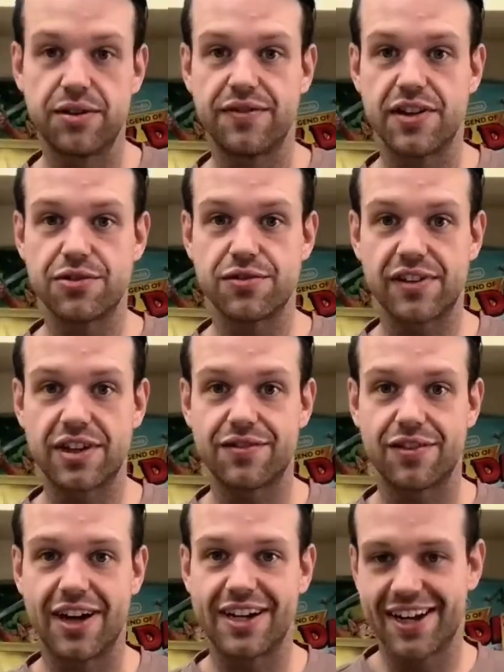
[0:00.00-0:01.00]
Adventure of Link
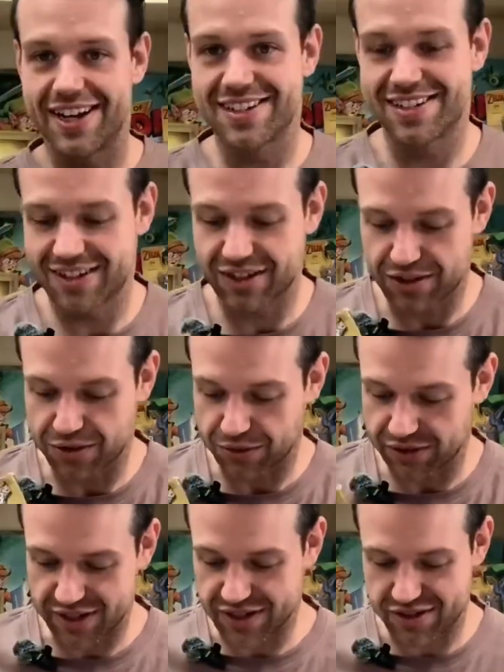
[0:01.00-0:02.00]
for NES, Gold
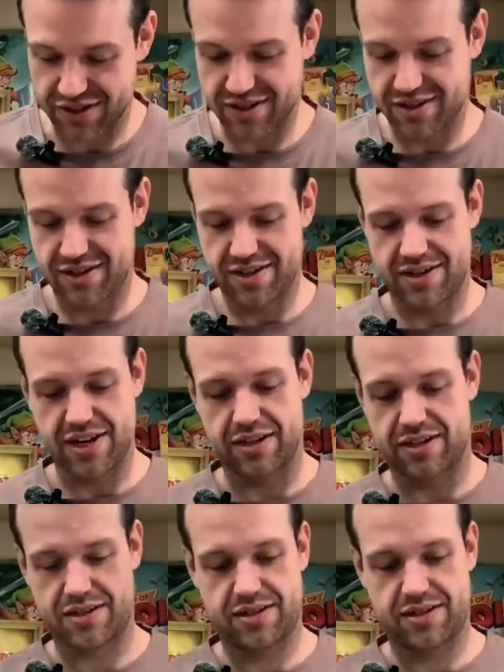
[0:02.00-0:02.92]
Edition. Nice.